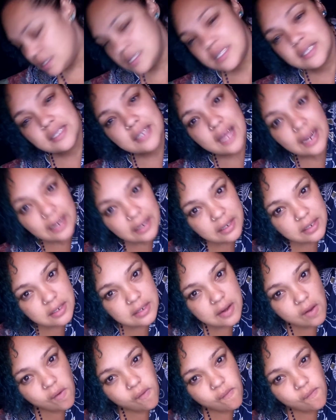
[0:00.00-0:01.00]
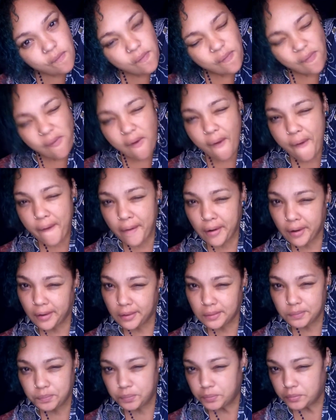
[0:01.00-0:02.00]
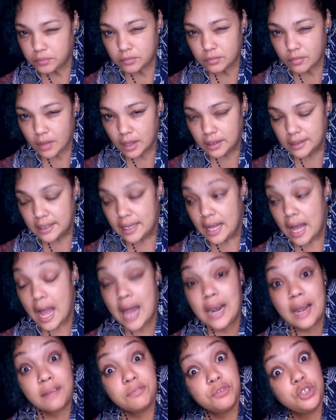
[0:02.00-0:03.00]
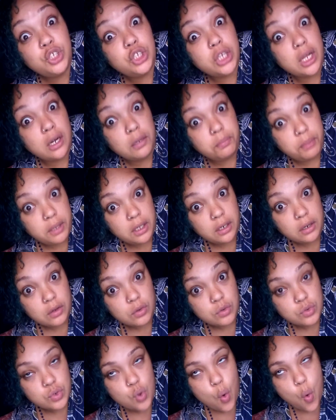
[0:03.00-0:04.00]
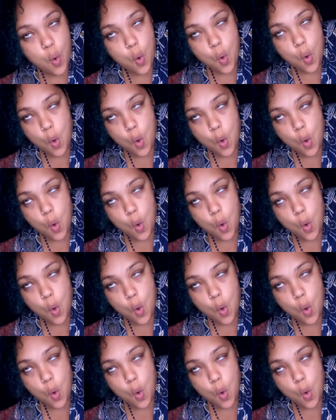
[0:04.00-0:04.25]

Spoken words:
in a salad, I love jalapenos.